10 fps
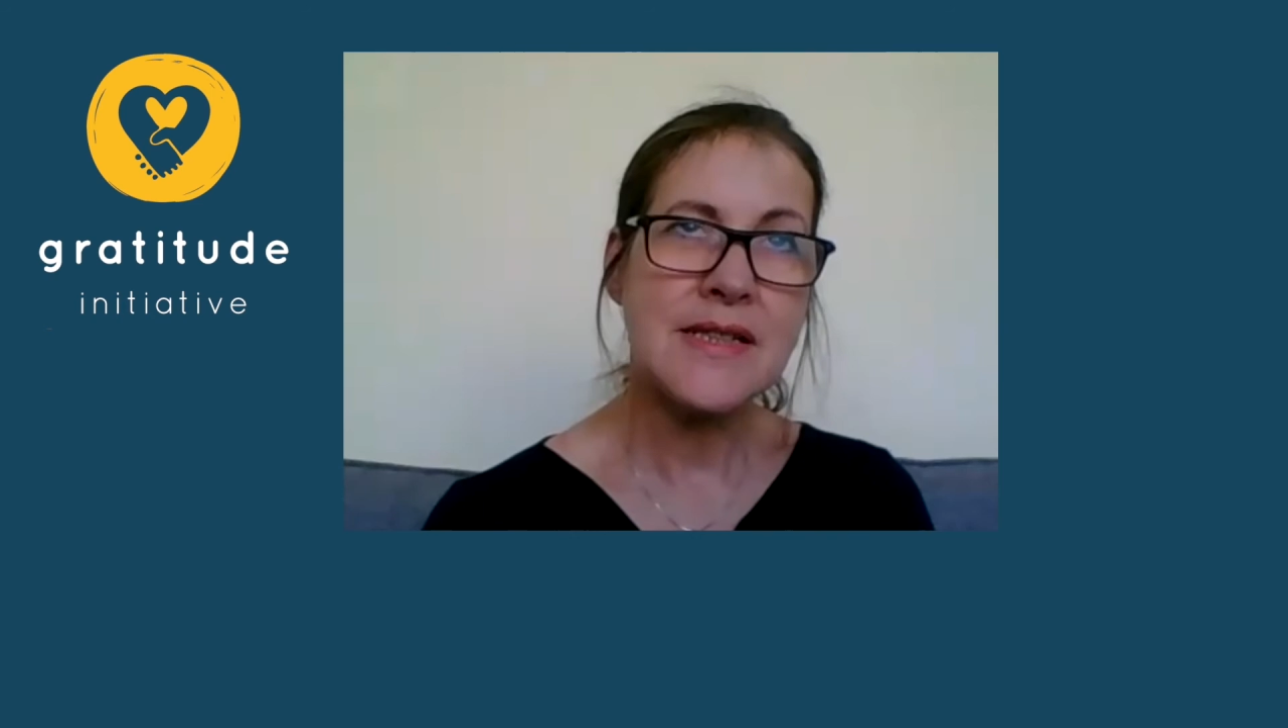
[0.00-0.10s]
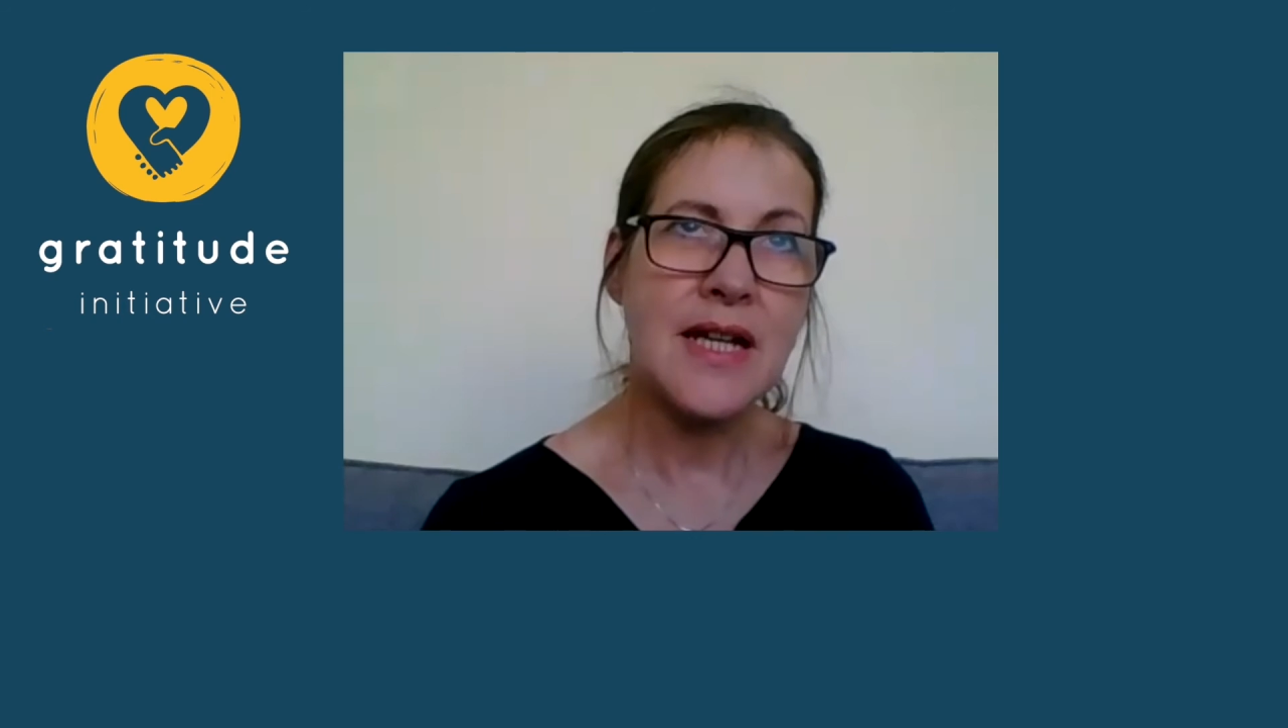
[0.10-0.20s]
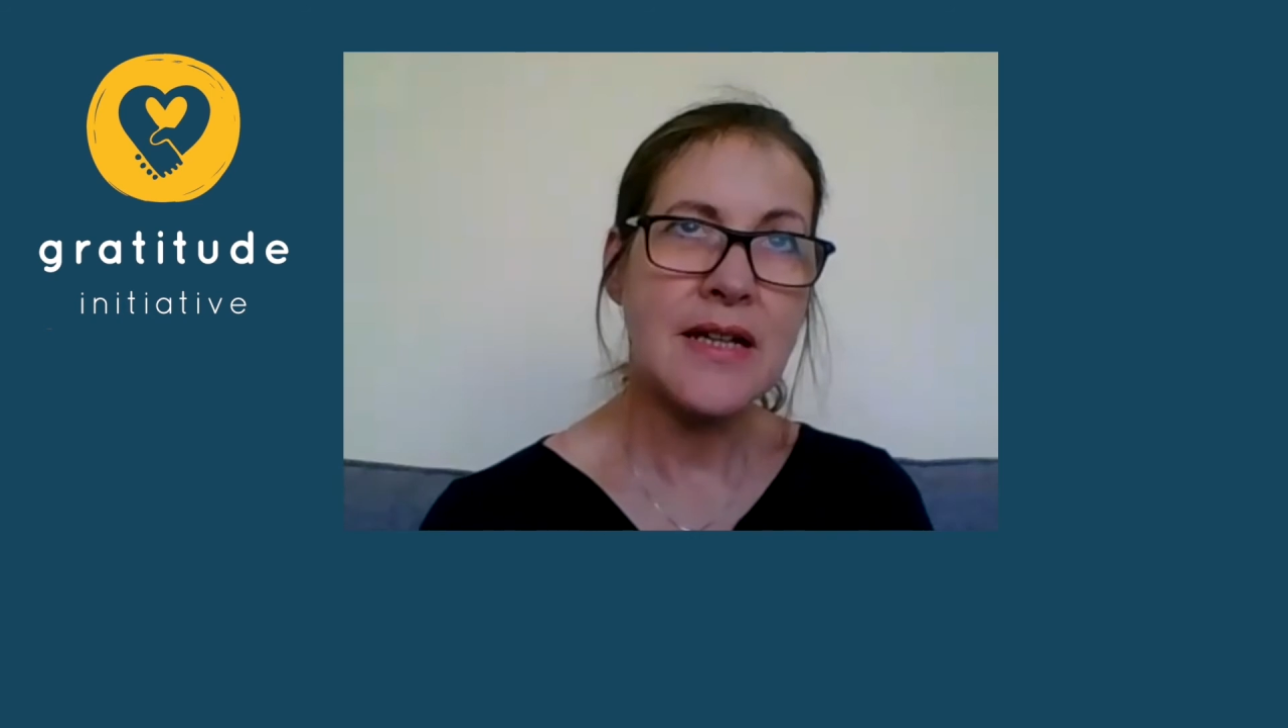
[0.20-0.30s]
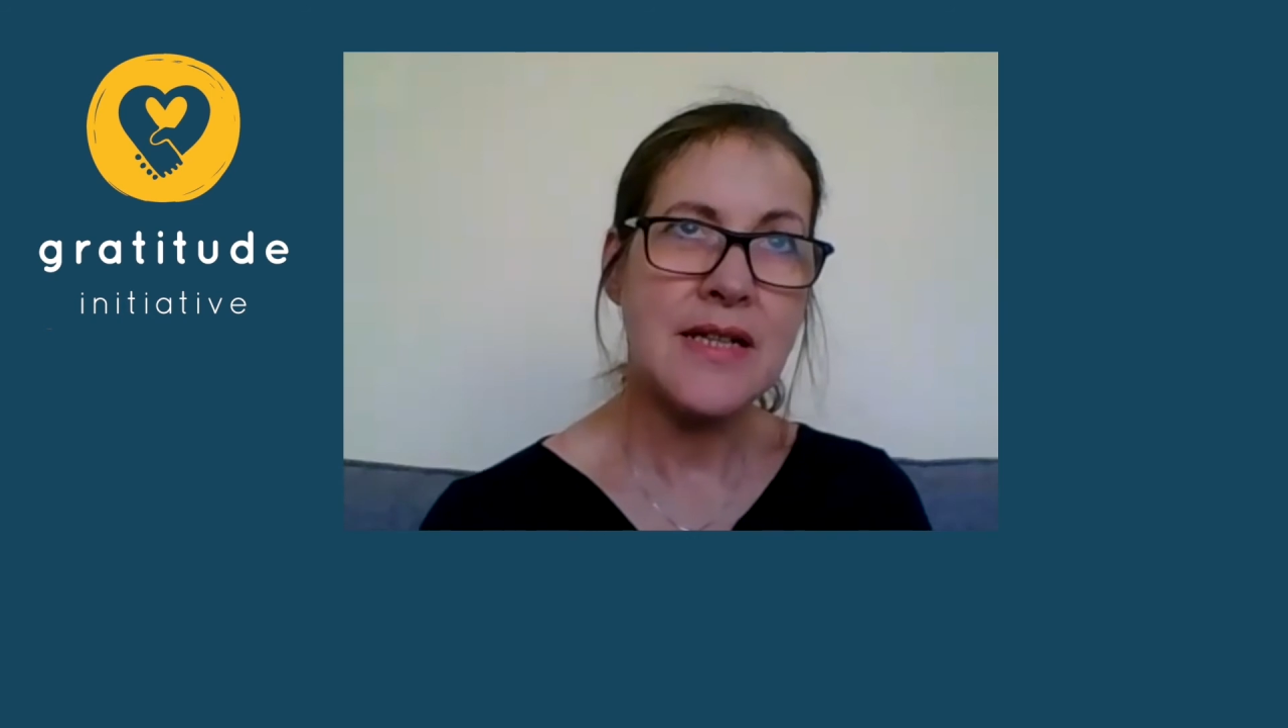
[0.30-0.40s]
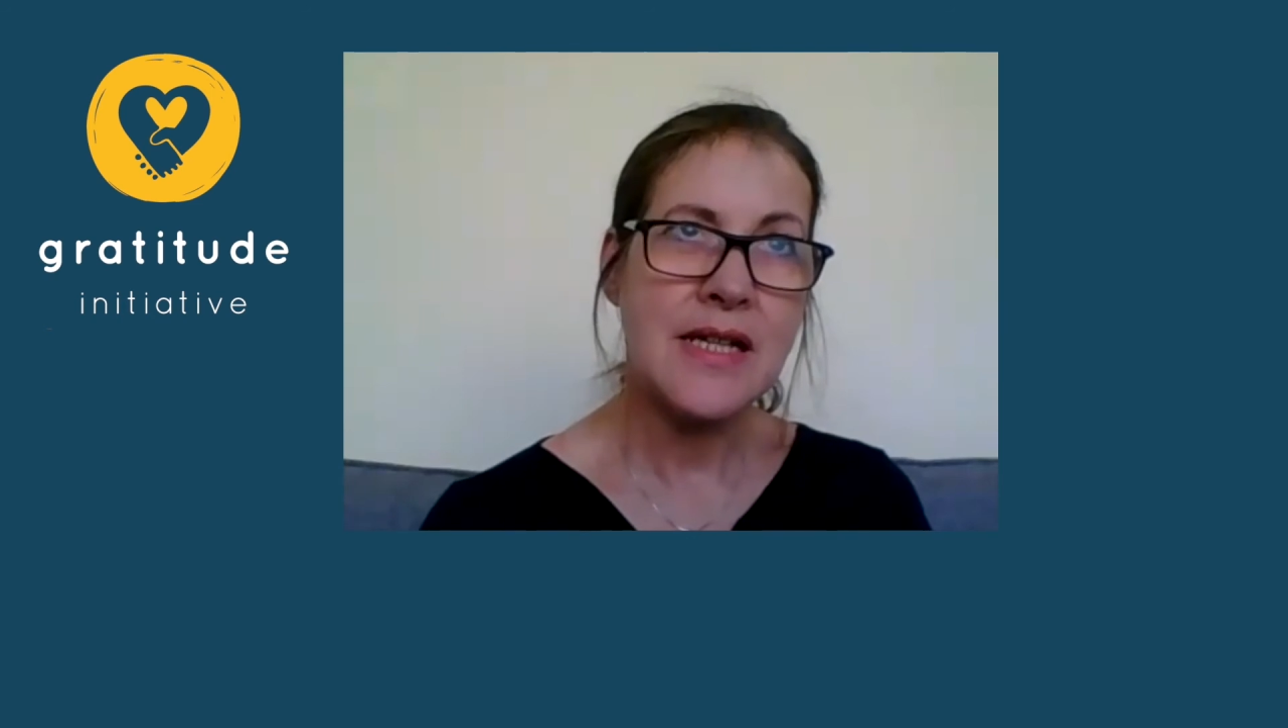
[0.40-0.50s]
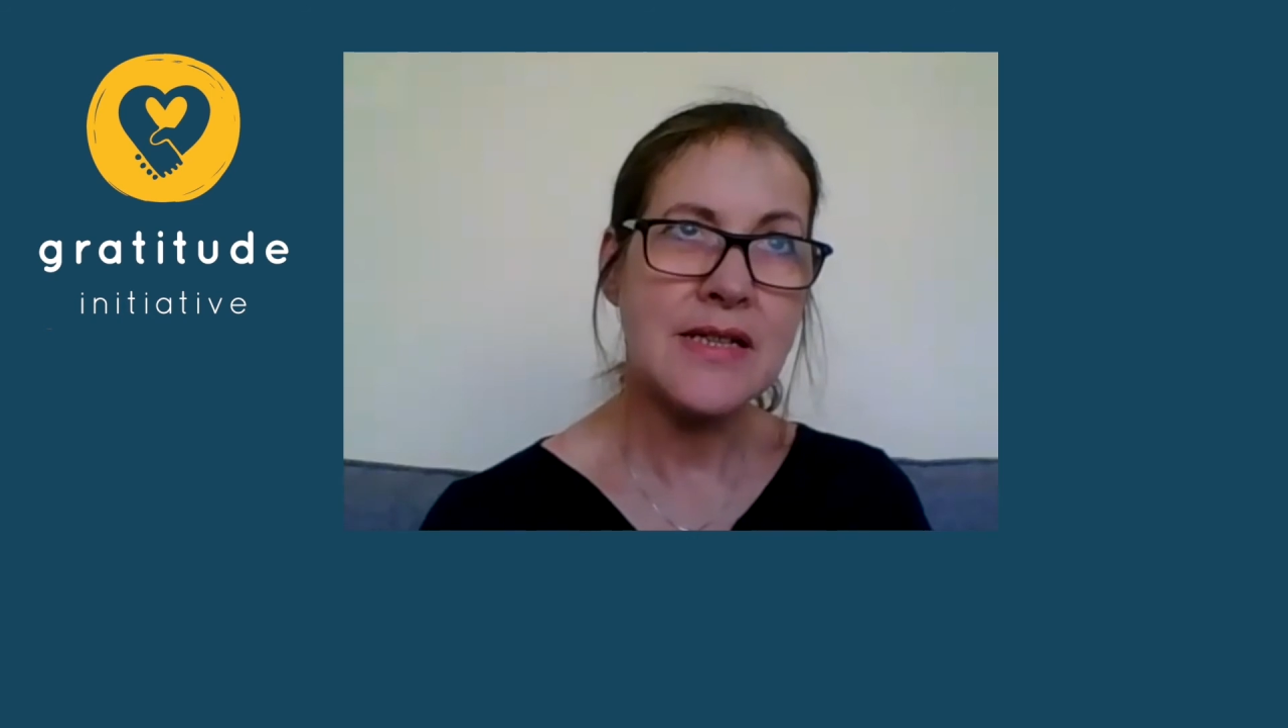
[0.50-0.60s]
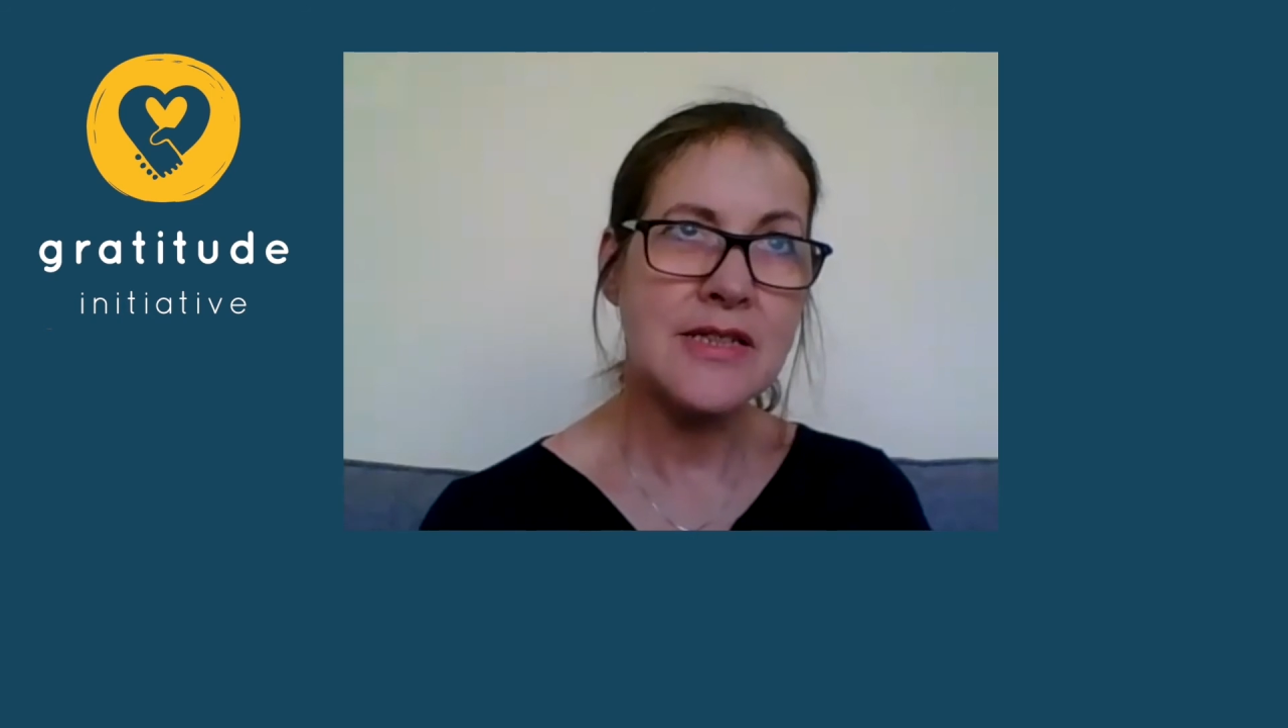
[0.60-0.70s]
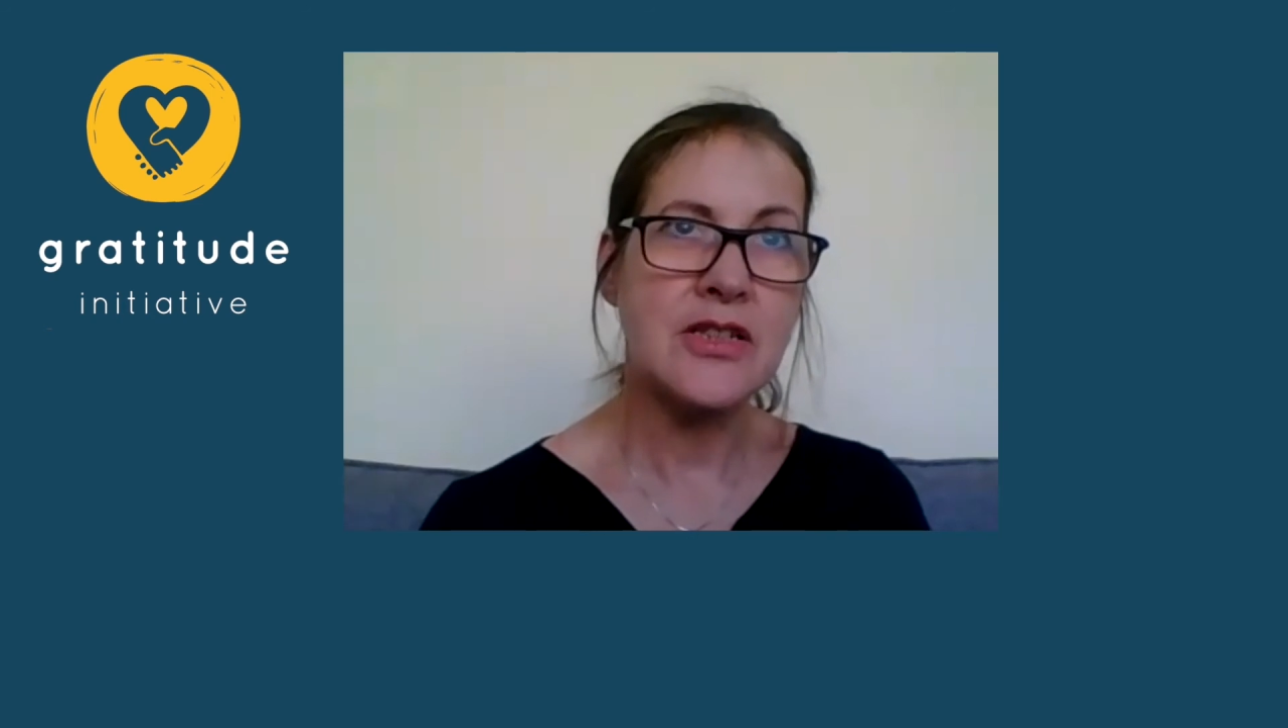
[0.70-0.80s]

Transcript: techniques